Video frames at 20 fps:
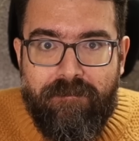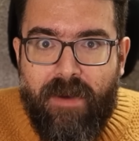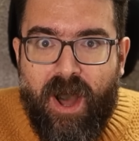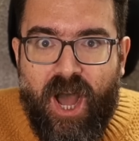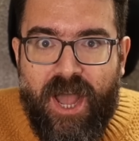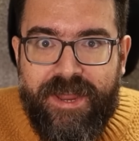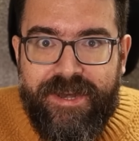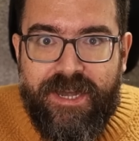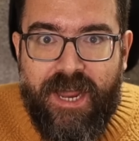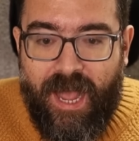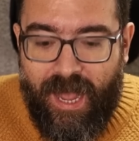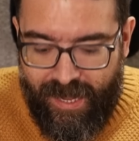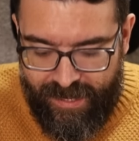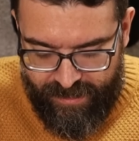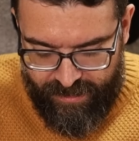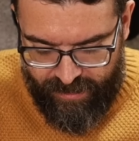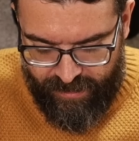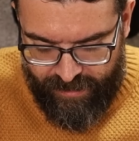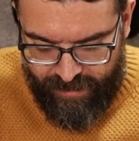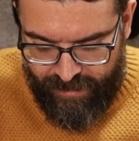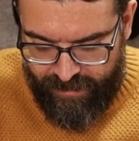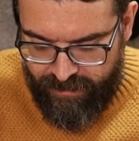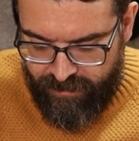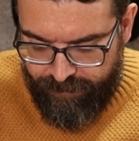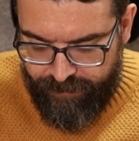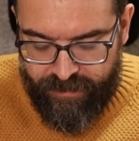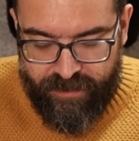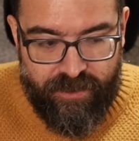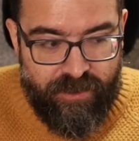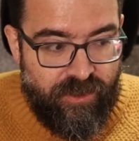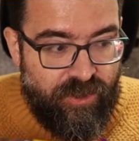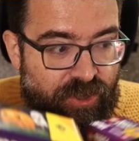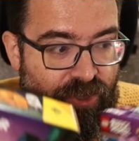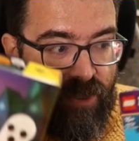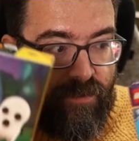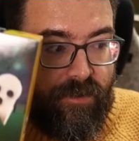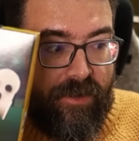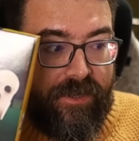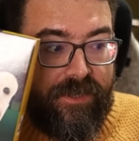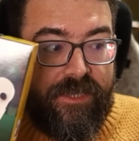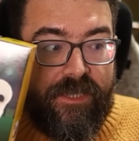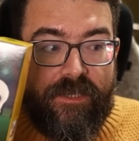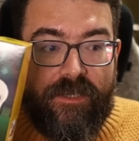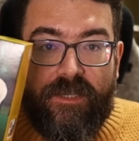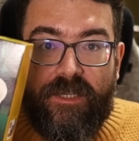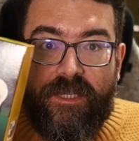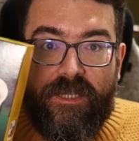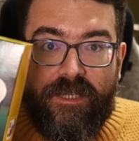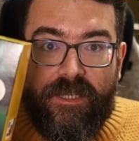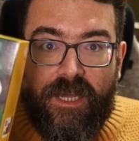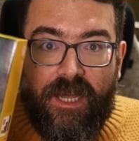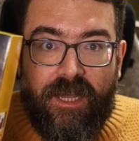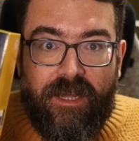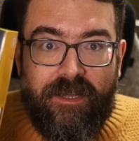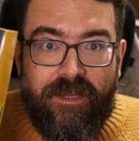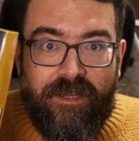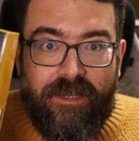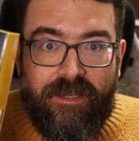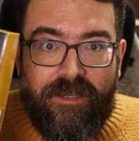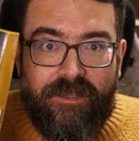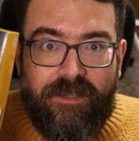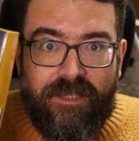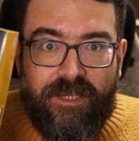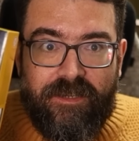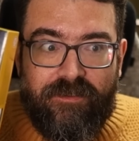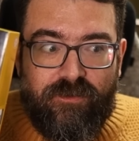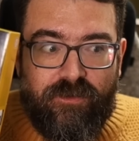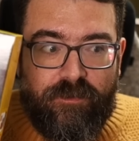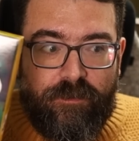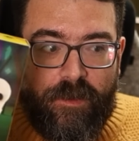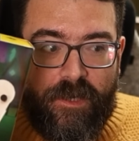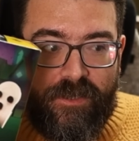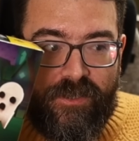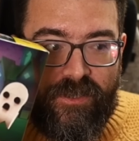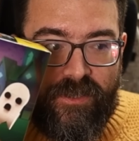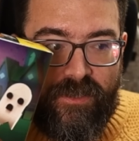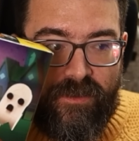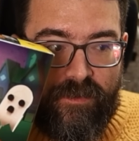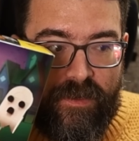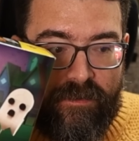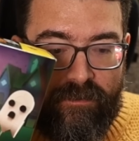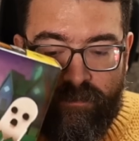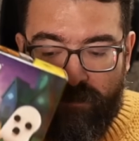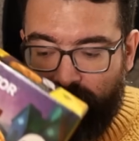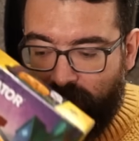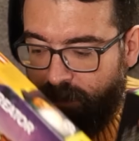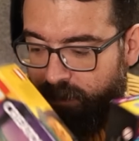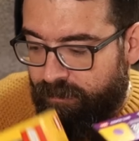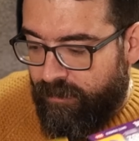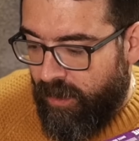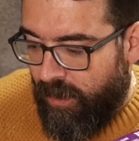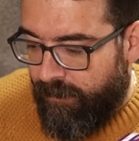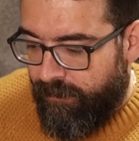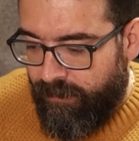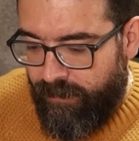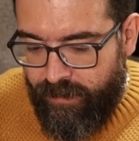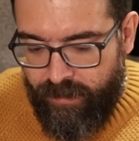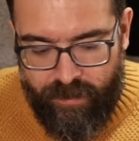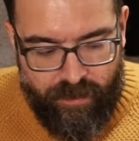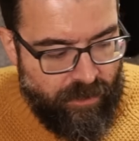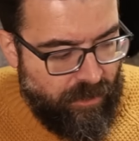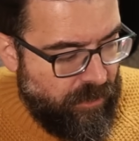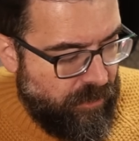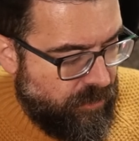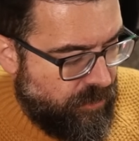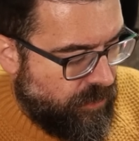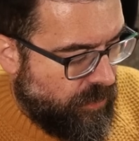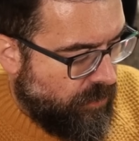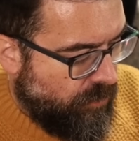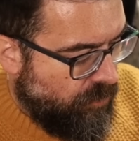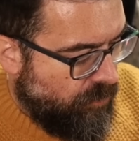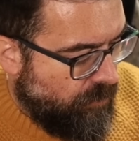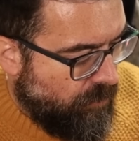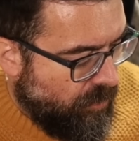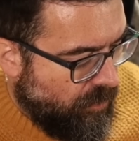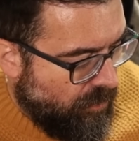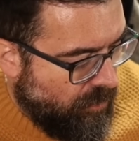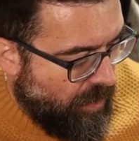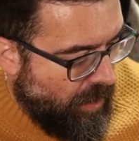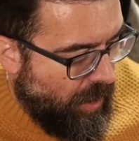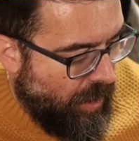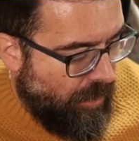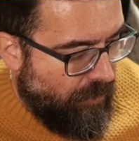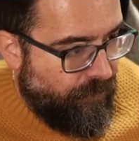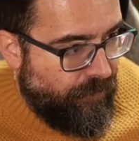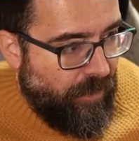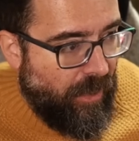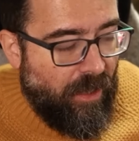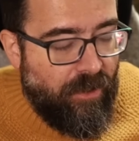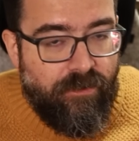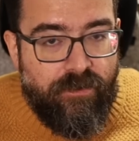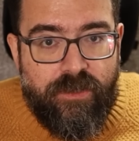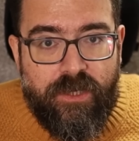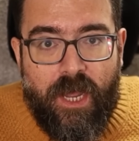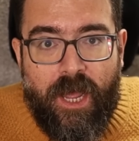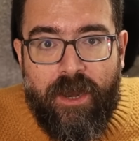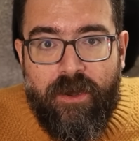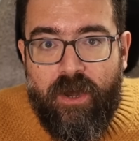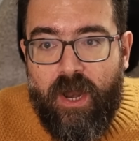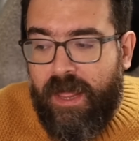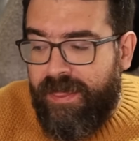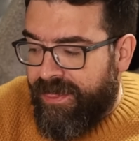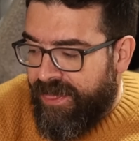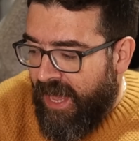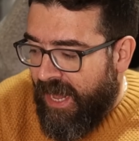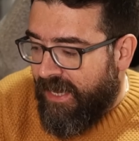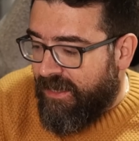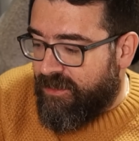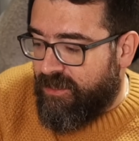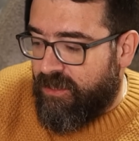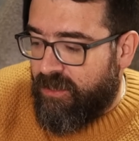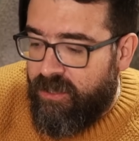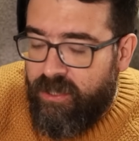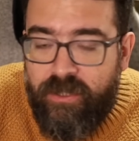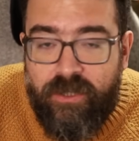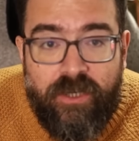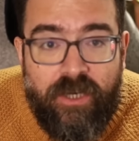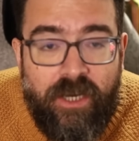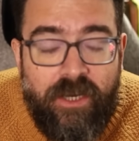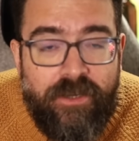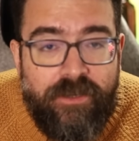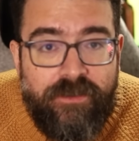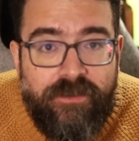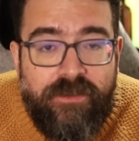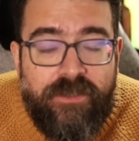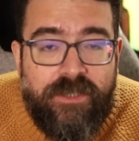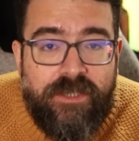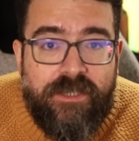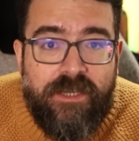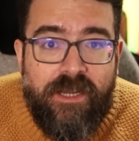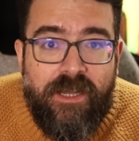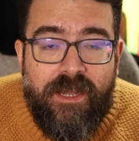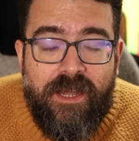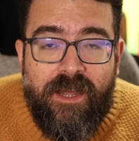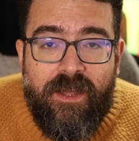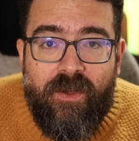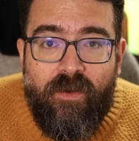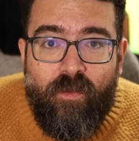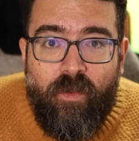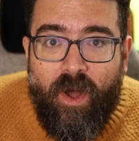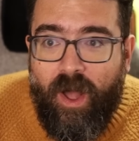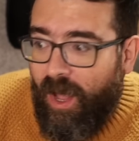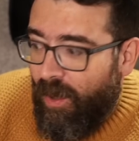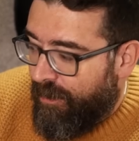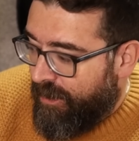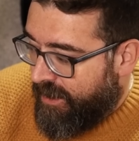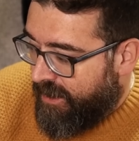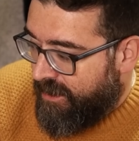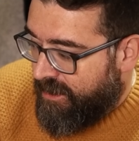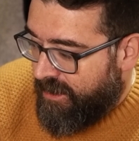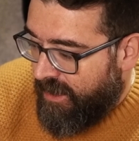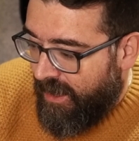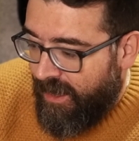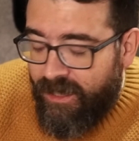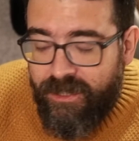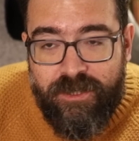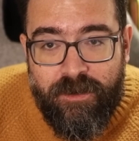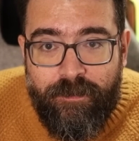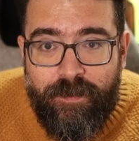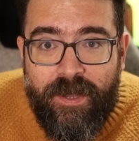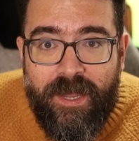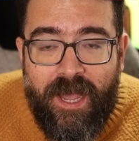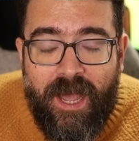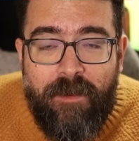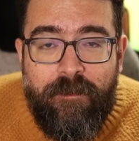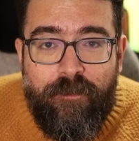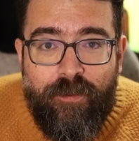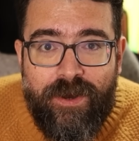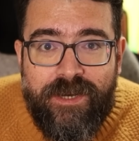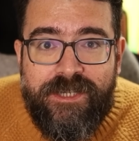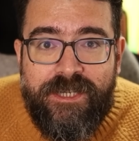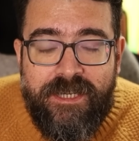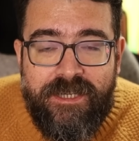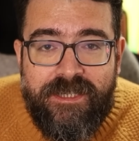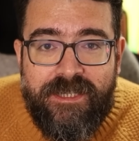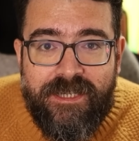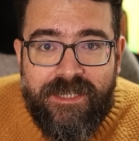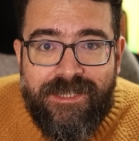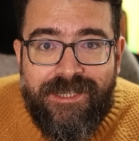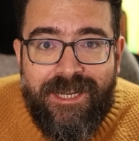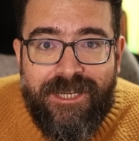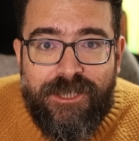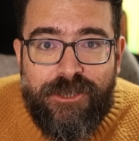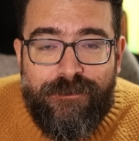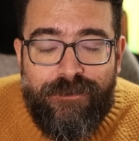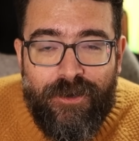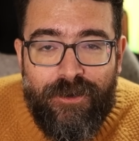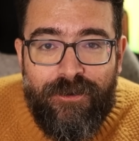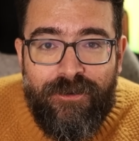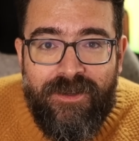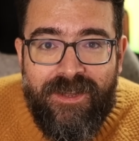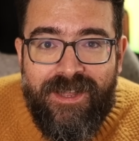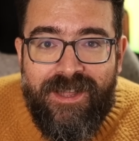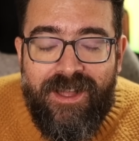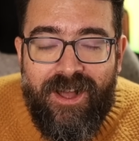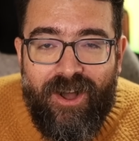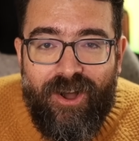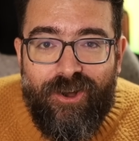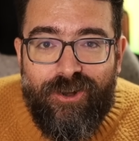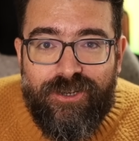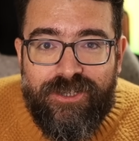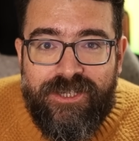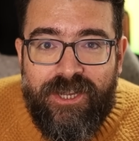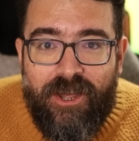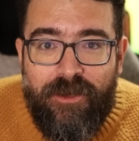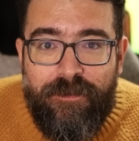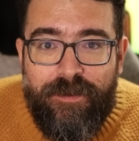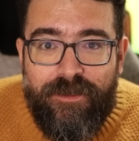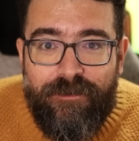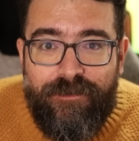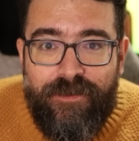mine and hers, because she wanted the the gifts we've purchased as well. So we've got two more of those. And that concludes what I would consider to be a pretty successful October